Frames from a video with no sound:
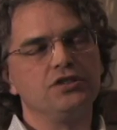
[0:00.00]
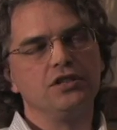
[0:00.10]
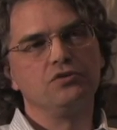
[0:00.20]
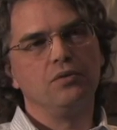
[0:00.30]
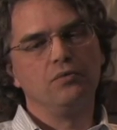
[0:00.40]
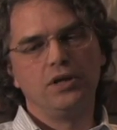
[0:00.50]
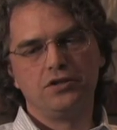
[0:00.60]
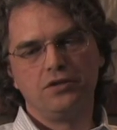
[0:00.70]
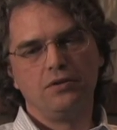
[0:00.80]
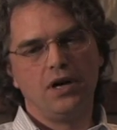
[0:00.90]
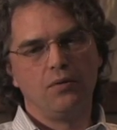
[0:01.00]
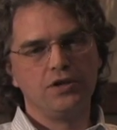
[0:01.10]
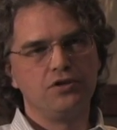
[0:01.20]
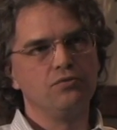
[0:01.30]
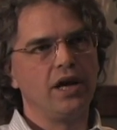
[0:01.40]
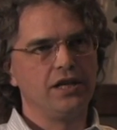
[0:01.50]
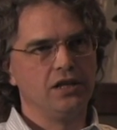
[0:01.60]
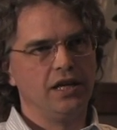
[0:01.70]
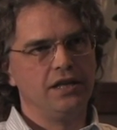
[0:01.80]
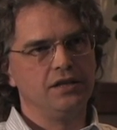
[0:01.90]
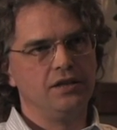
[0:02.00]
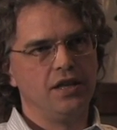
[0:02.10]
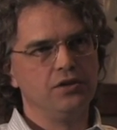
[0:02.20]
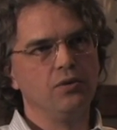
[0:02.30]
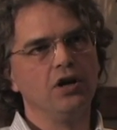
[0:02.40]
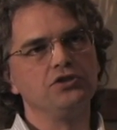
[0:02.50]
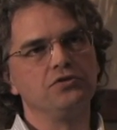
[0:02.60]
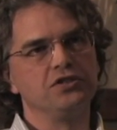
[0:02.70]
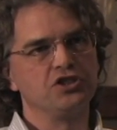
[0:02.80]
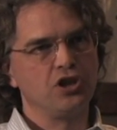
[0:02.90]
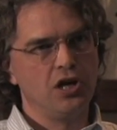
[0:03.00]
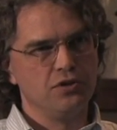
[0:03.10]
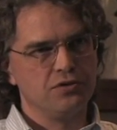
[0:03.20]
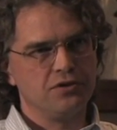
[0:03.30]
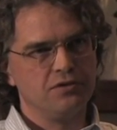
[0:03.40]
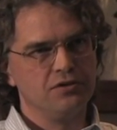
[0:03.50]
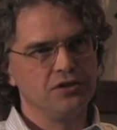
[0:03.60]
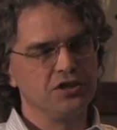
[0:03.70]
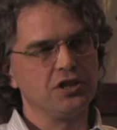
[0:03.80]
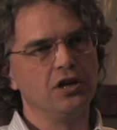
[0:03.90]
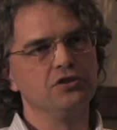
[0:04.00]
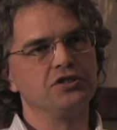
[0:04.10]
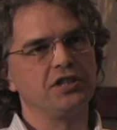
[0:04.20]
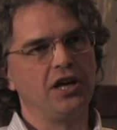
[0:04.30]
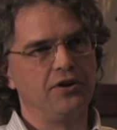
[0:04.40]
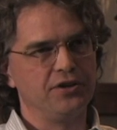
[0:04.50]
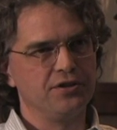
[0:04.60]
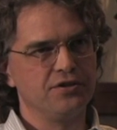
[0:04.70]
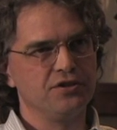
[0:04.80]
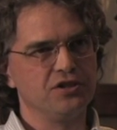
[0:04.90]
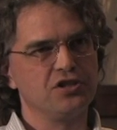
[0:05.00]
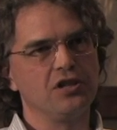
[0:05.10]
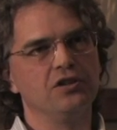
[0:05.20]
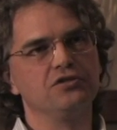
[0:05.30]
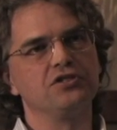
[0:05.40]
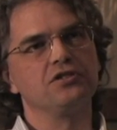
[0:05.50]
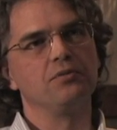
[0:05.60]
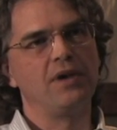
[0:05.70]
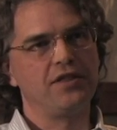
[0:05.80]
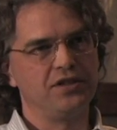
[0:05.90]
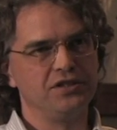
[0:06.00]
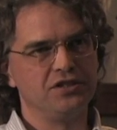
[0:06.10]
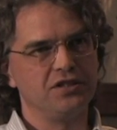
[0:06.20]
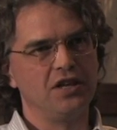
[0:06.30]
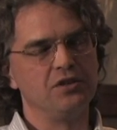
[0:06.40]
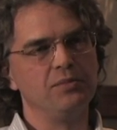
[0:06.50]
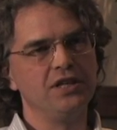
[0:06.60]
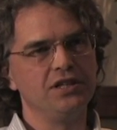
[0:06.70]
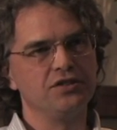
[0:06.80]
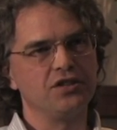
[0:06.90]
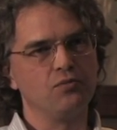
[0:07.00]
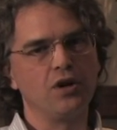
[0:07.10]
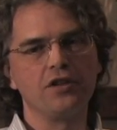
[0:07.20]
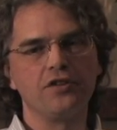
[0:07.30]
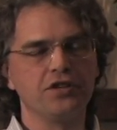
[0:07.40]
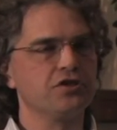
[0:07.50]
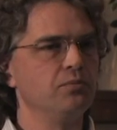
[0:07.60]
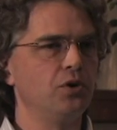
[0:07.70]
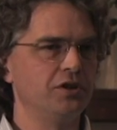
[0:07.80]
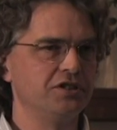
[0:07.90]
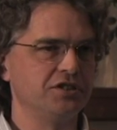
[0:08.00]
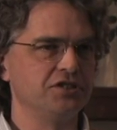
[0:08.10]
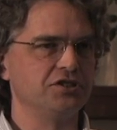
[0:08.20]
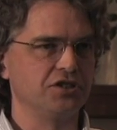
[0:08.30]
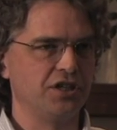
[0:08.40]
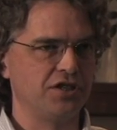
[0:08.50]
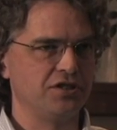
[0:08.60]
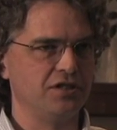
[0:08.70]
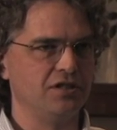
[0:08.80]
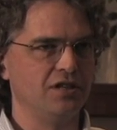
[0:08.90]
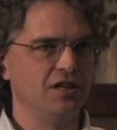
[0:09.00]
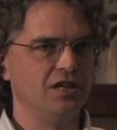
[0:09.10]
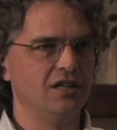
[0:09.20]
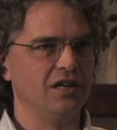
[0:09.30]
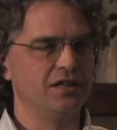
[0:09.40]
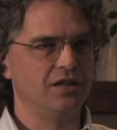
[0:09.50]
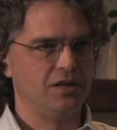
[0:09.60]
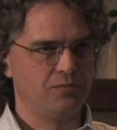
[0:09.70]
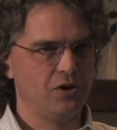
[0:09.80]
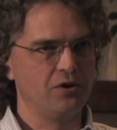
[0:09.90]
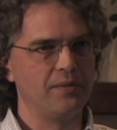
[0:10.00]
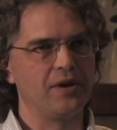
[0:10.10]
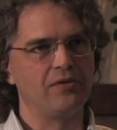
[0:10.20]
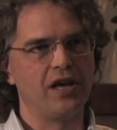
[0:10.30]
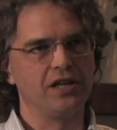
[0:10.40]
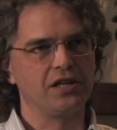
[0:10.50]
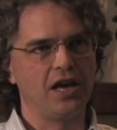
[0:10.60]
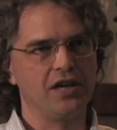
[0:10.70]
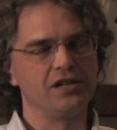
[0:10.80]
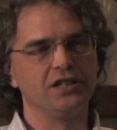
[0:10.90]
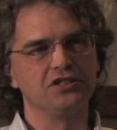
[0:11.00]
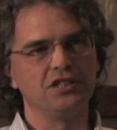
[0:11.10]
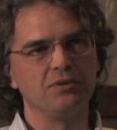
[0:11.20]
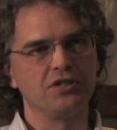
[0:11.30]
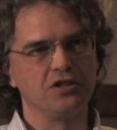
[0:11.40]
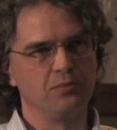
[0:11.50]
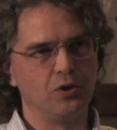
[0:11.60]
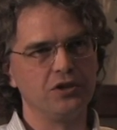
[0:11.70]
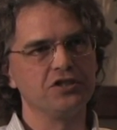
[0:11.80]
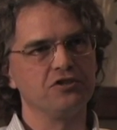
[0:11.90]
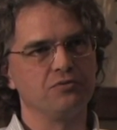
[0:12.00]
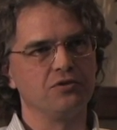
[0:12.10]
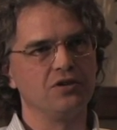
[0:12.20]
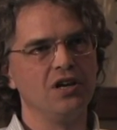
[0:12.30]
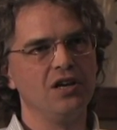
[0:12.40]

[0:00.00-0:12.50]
Is once you once you regulate, then you also disclose. You disclose the carriers, you disclose the methods and the means. And one of the things the Morrises suggested uh, on, a, on, a, program that ran in Canada on CBC, and the Morrises were